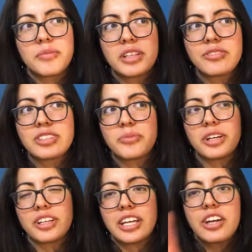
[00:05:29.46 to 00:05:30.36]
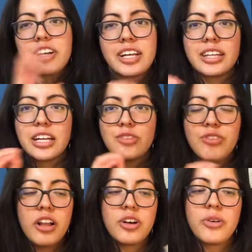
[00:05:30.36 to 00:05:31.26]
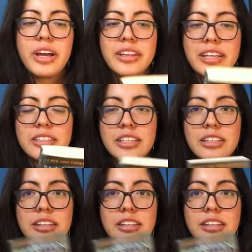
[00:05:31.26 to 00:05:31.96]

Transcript: believe, someone on the internet that I follow, and they said